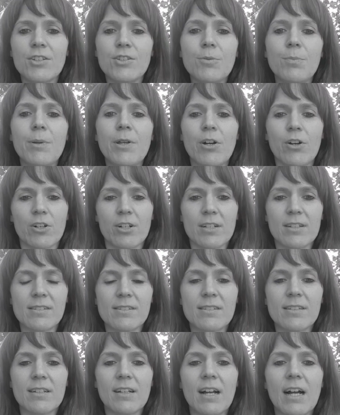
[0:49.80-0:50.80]
to be
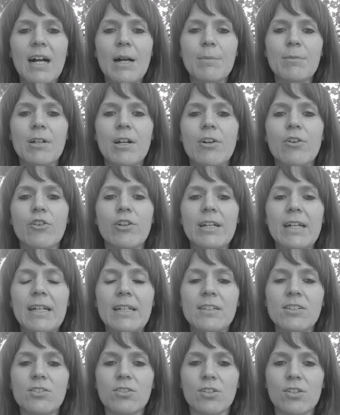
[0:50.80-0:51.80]
honest, I'm now really
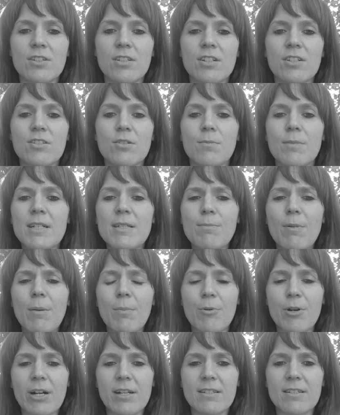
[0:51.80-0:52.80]
starting to miss my
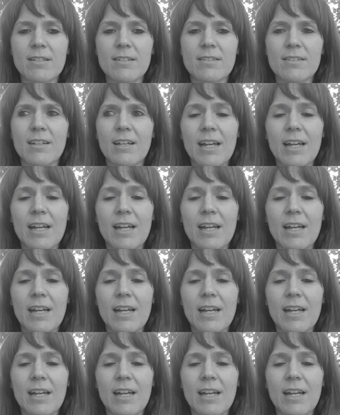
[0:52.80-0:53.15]
practice